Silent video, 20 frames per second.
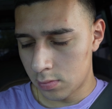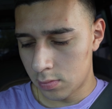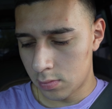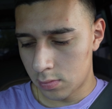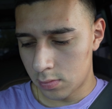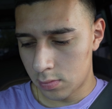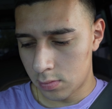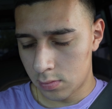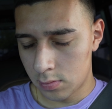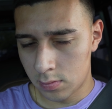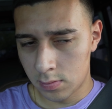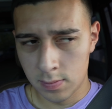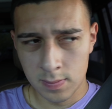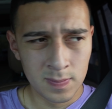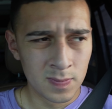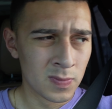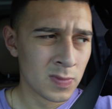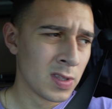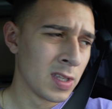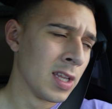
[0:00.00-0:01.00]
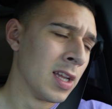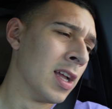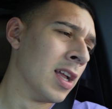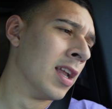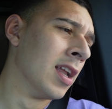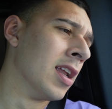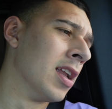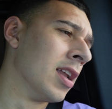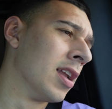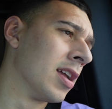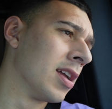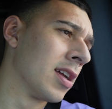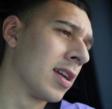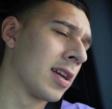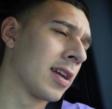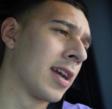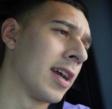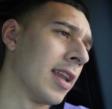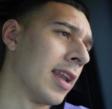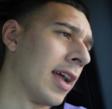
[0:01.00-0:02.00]
Sorry about that. What can I get started for you today?
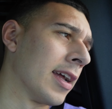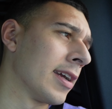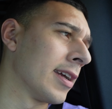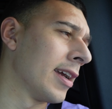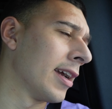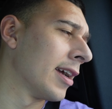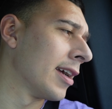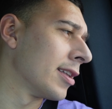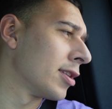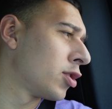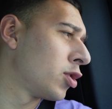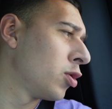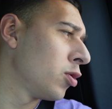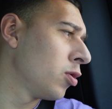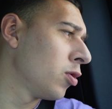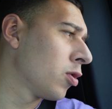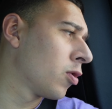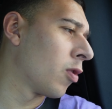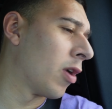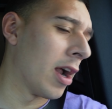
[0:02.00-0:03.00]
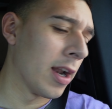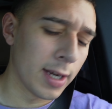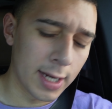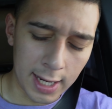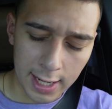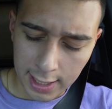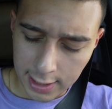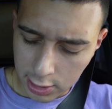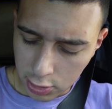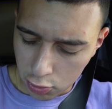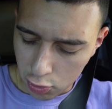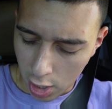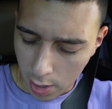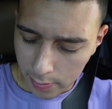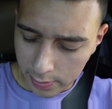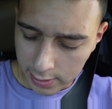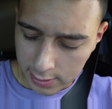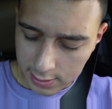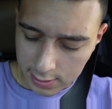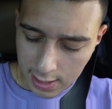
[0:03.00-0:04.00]
Can I get two grande
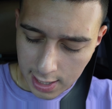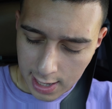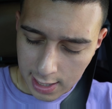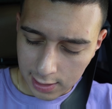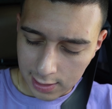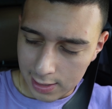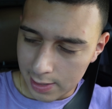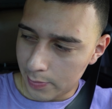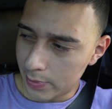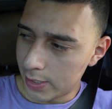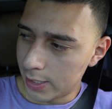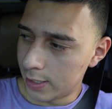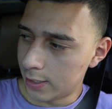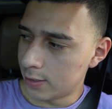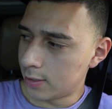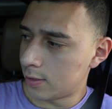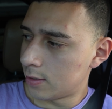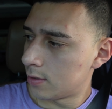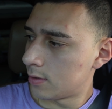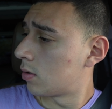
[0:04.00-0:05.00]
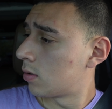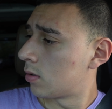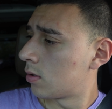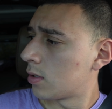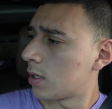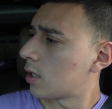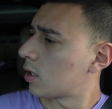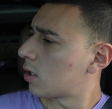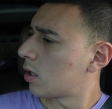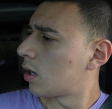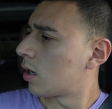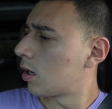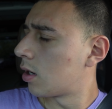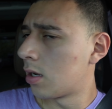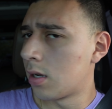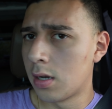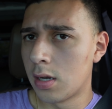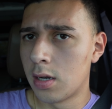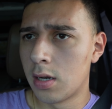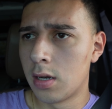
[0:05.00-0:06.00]
strawberry acai lemonades? I'm sorry. Can
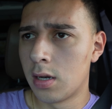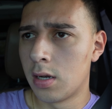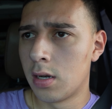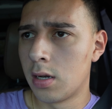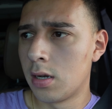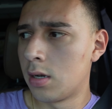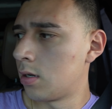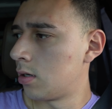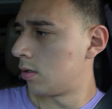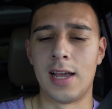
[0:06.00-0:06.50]
you repeat that for me?